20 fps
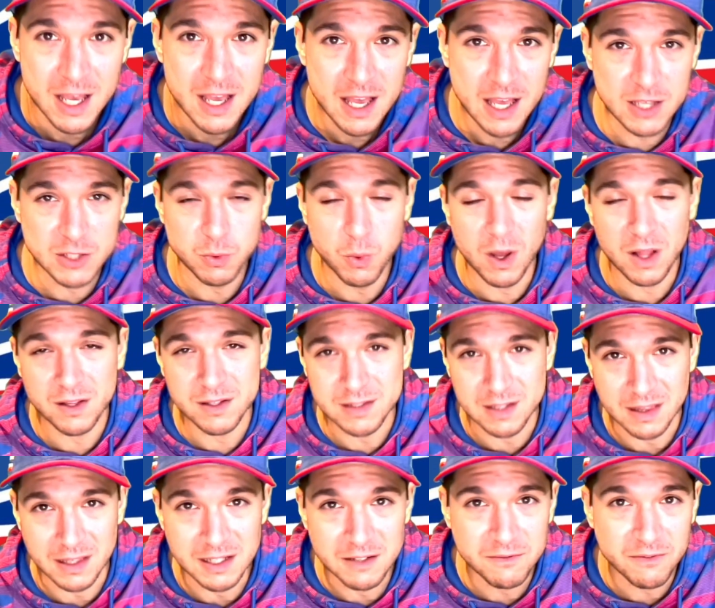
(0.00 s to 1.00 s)
as well as
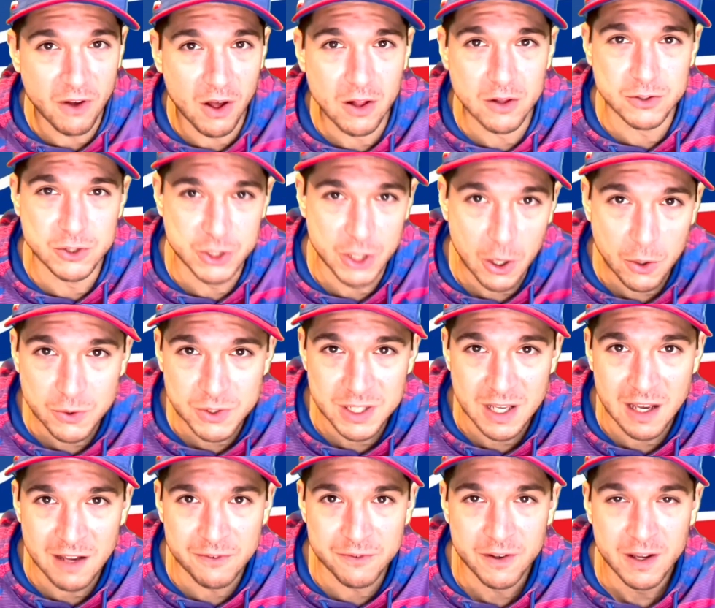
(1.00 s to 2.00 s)
Linval
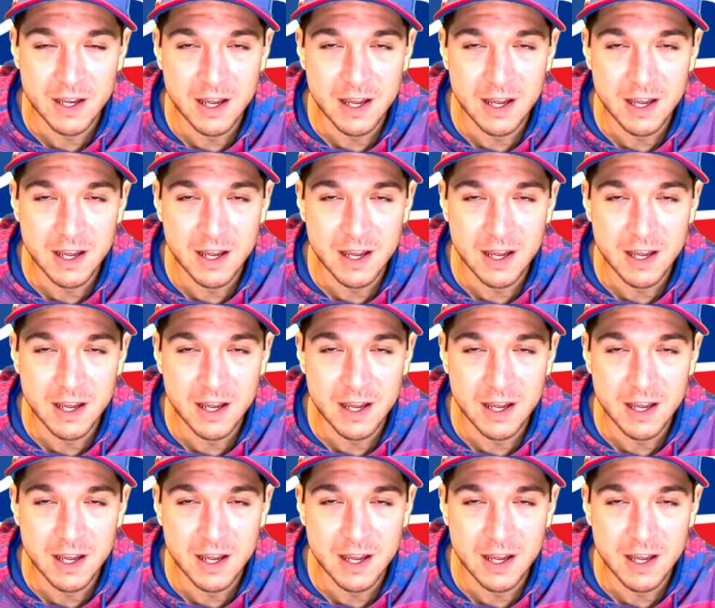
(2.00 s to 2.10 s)
Joseph.